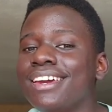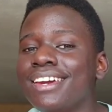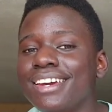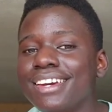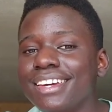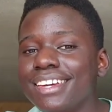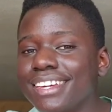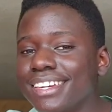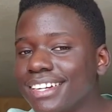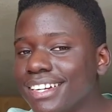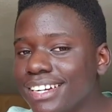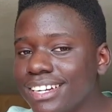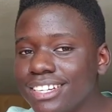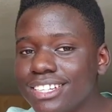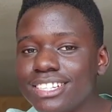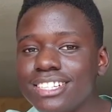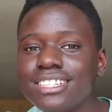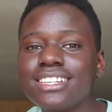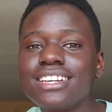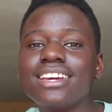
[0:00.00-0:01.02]
English
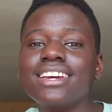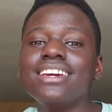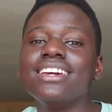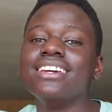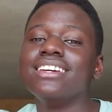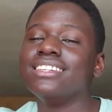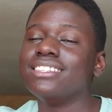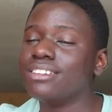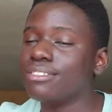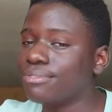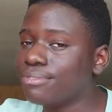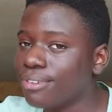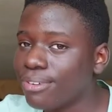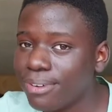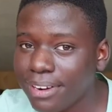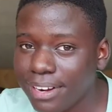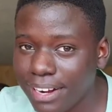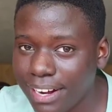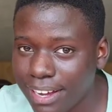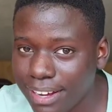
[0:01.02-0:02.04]
is a
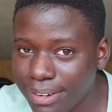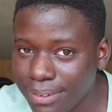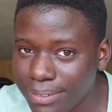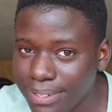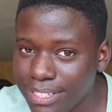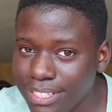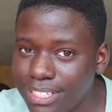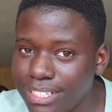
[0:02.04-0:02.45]
foreign language.